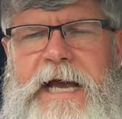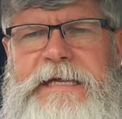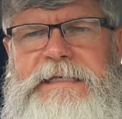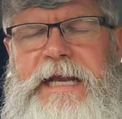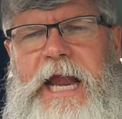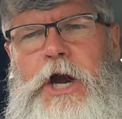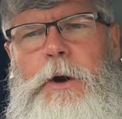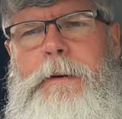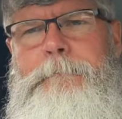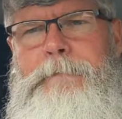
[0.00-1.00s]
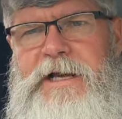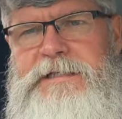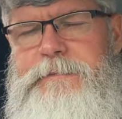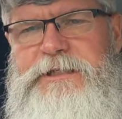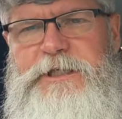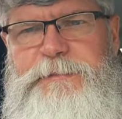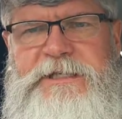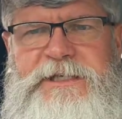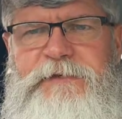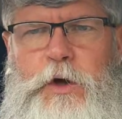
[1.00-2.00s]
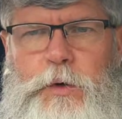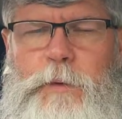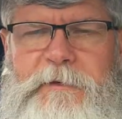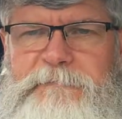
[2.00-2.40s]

I said Arab Muslims, a specific group